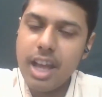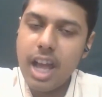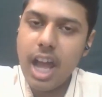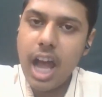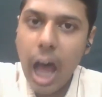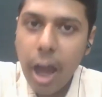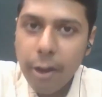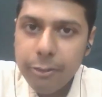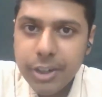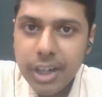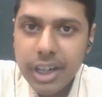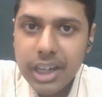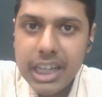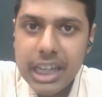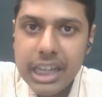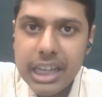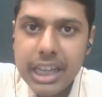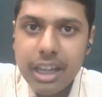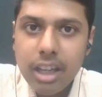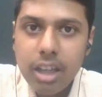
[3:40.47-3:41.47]
After
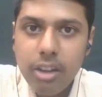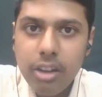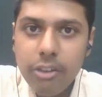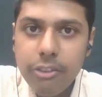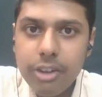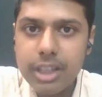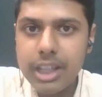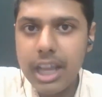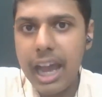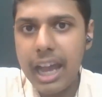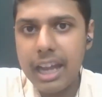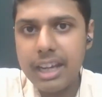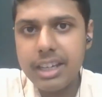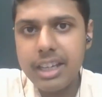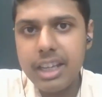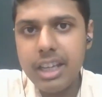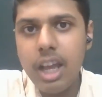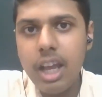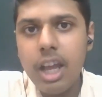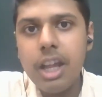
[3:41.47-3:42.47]
dealing with
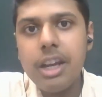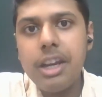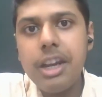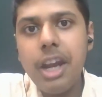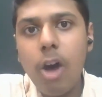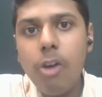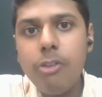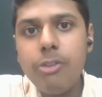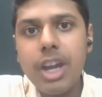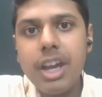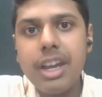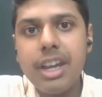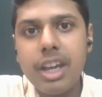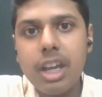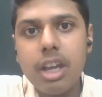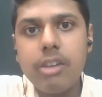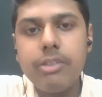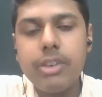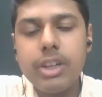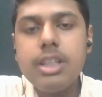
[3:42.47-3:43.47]
algae, now we are
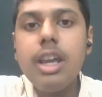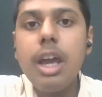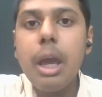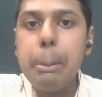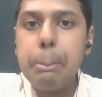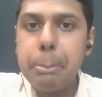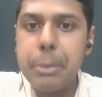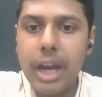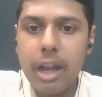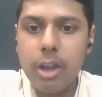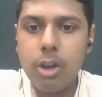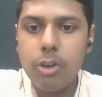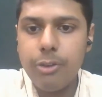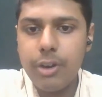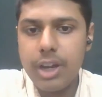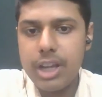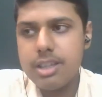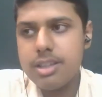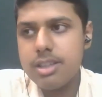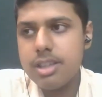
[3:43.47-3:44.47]
here with
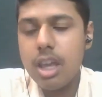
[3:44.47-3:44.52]
bryophytes.